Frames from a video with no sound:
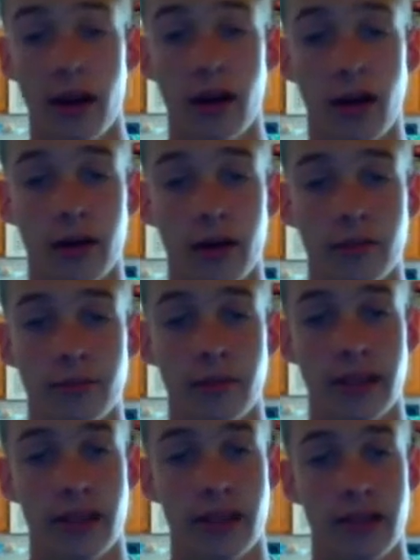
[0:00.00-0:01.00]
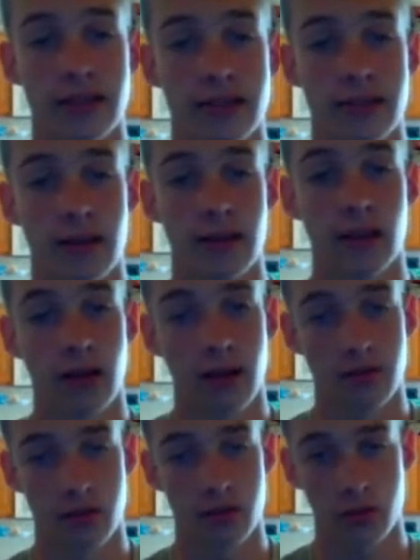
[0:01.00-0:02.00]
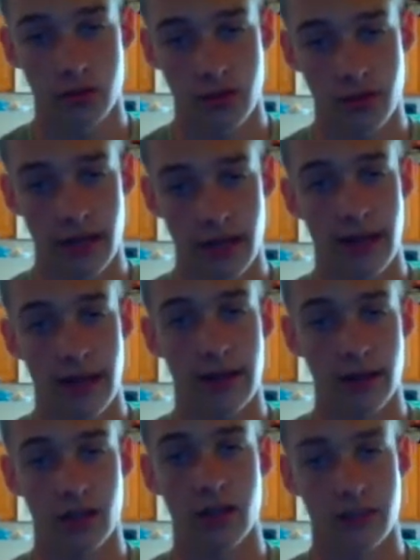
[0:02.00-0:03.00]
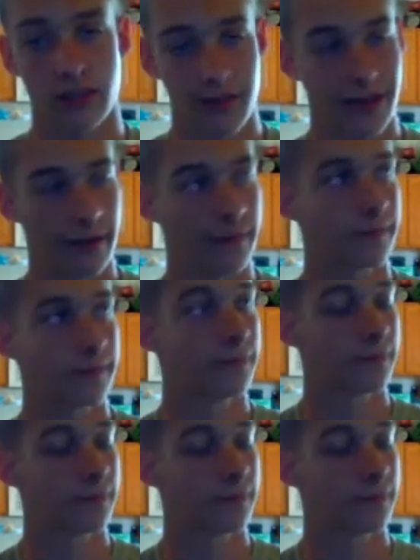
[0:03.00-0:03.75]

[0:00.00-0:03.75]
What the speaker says: mine on because a lot of schools do that, and it looks better.